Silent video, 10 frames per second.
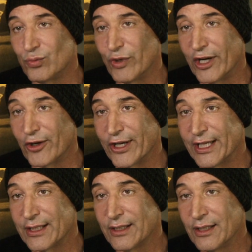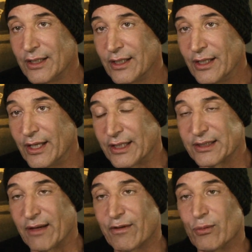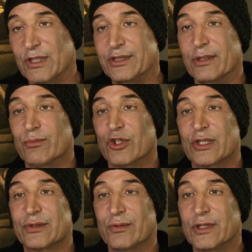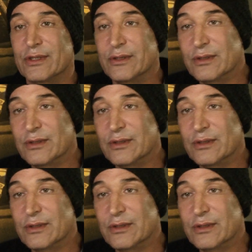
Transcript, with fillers: rearing, except for what Jim Brooks would